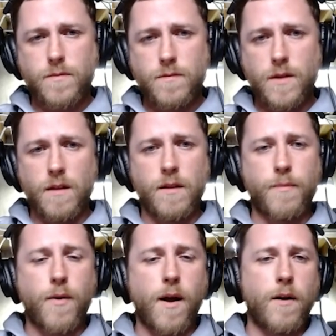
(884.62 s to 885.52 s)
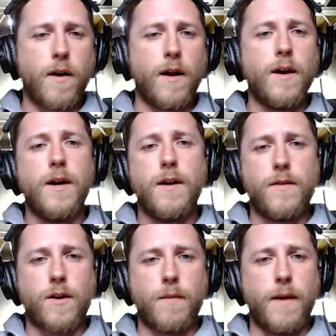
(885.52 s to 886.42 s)
the primary.
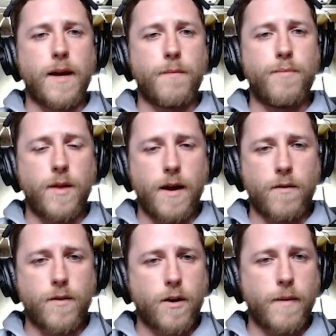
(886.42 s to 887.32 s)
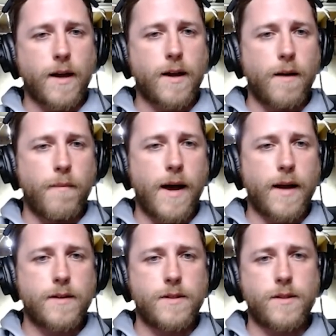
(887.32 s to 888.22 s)
They're going to make a play, or they're going to make a
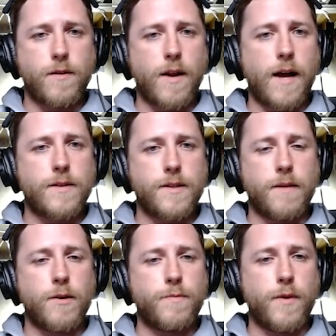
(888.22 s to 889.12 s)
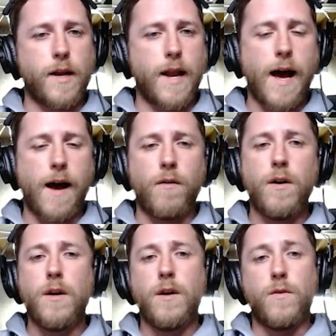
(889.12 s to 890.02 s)
comeback since they're not seeing much play now,
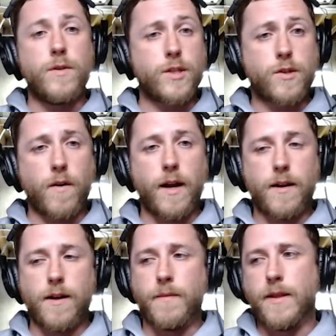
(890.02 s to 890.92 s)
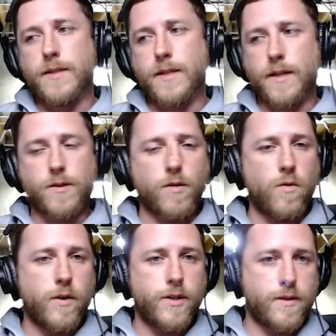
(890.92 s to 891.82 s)
which is great. I mean, these things are
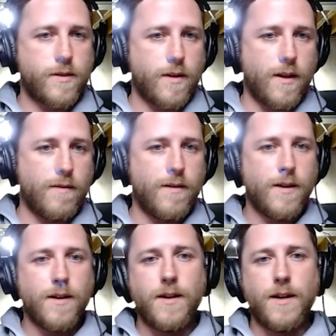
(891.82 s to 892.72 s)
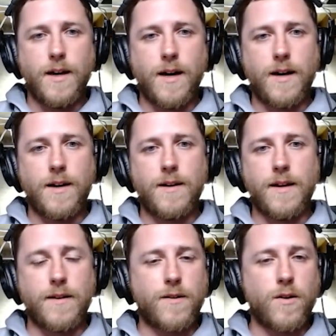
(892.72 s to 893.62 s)
gorgeous in
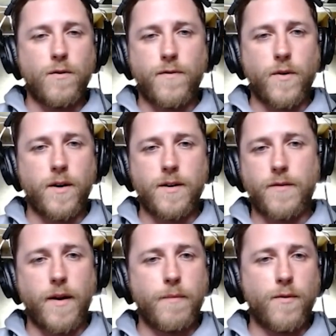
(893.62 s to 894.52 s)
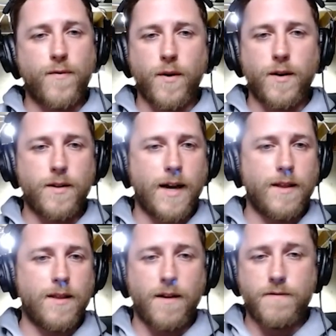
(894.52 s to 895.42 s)
cold foil and rainbow foil. I
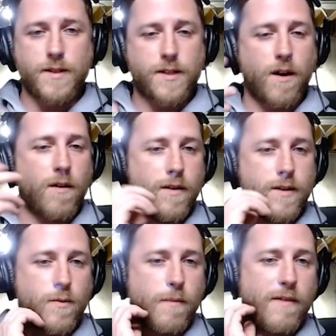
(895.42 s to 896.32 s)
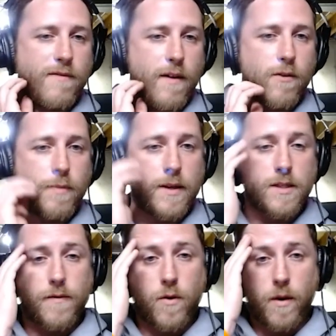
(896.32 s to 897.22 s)
love this card. It's one of my favorite pieces
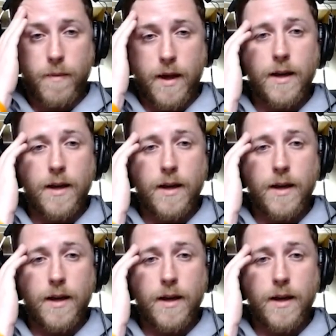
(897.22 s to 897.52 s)
of equipment